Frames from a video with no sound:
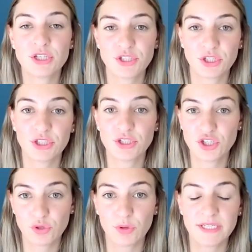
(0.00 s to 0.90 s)
a certain
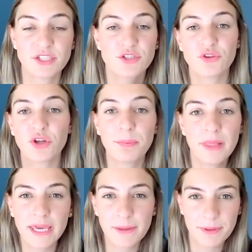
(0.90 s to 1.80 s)
choice. So, they're
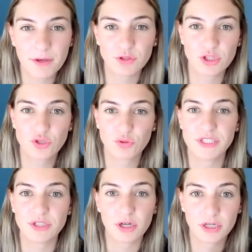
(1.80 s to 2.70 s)
playing a bit with the
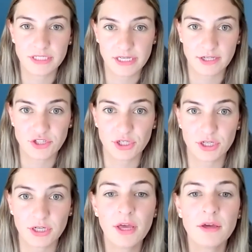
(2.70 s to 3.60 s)
choice
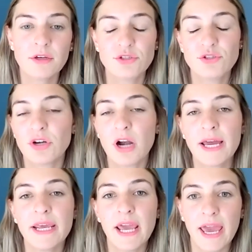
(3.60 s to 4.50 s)
architecture to
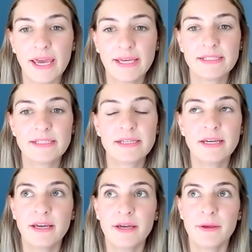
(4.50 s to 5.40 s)
try and
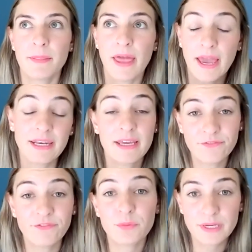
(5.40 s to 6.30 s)
and
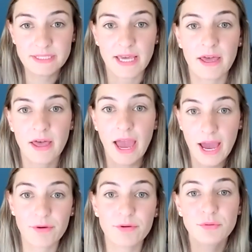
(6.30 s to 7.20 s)
influence
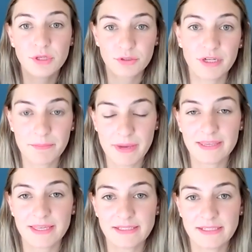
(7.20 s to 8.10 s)
how you are going to
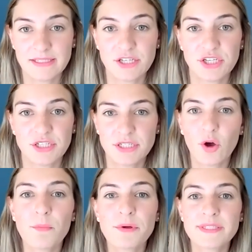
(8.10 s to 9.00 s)
make that decision to
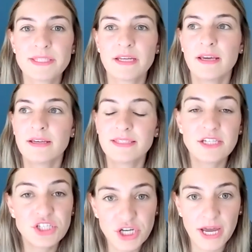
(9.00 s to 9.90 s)
almost
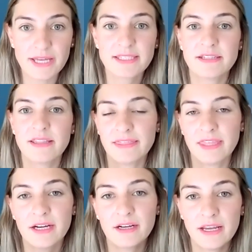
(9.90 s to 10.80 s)
suggest that
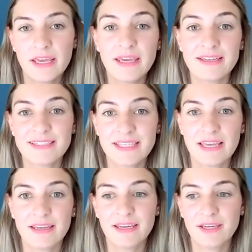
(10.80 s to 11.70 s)
there is
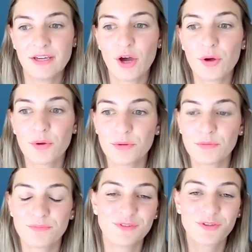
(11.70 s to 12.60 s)
a, a
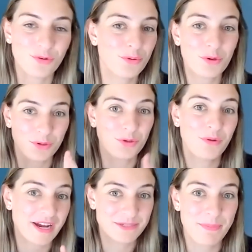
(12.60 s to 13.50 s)
quote unquote
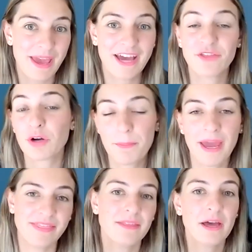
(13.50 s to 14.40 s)
correct path or a
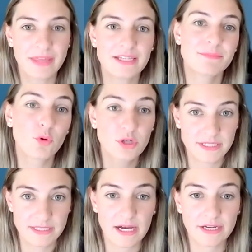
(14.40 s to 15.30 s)
path mm-hmm. that is more
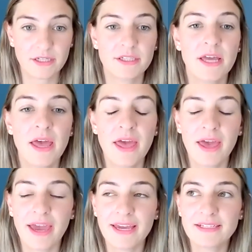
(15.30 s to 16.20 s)
desired.
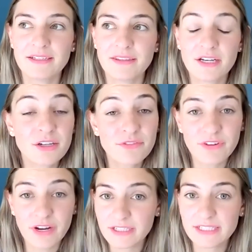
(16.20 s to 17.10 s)
And there are
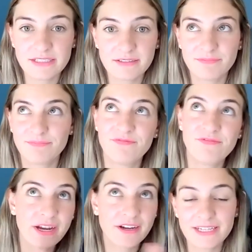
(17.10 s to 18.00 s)
very
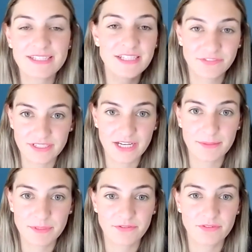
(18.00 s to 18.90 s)
various different
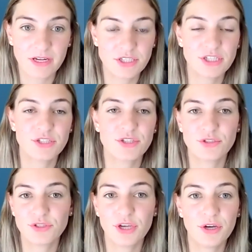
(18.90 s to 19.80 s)
types of nudges.
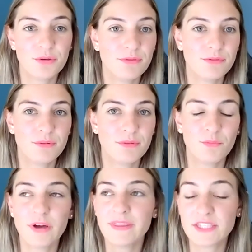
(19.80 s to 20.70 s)
So,
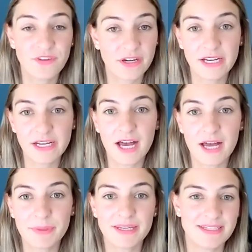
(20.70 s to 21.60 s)
one that's very
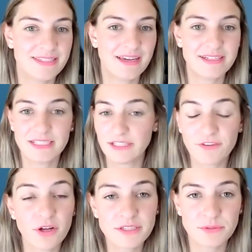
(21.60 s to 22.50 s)
common is a
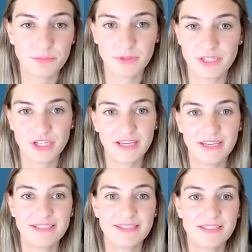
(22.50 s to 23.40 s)
default, which
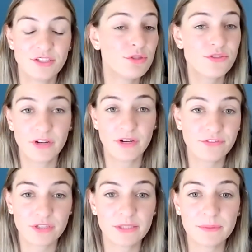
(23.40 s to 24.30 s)
is used very
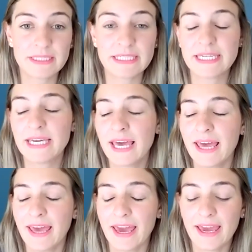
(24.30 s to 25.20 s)
frequently.
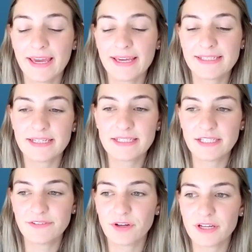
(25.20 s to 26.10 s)
And a
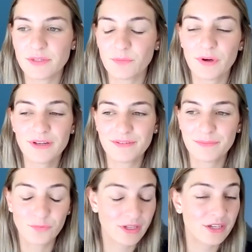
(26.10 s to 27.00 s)
default, one
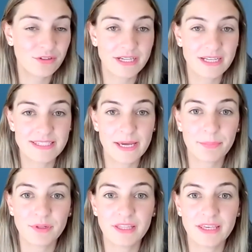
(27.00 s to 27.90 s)
really great
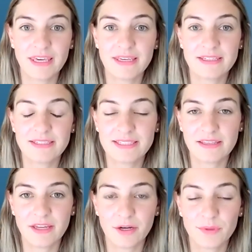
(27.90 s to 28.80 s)
example is
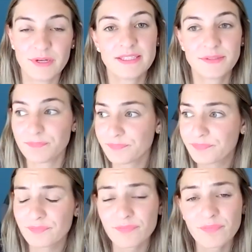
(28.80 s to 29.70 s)
there was
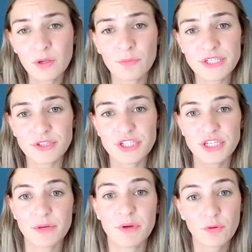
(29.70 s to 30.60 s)
research
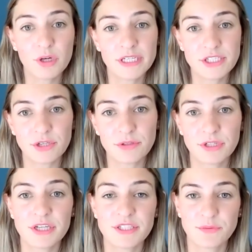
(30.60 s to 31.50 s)
done with organ
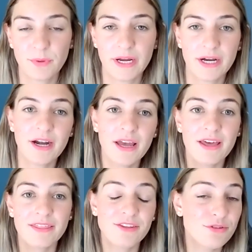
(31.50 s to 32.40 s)
donors where
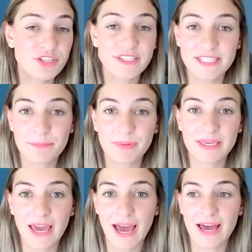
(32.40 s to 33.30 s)
you just
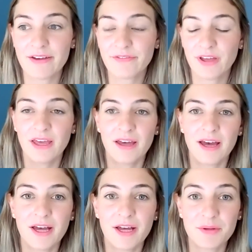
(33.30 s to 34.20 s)
simply have
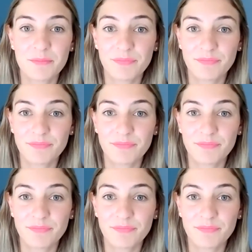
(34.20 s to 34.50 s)
um,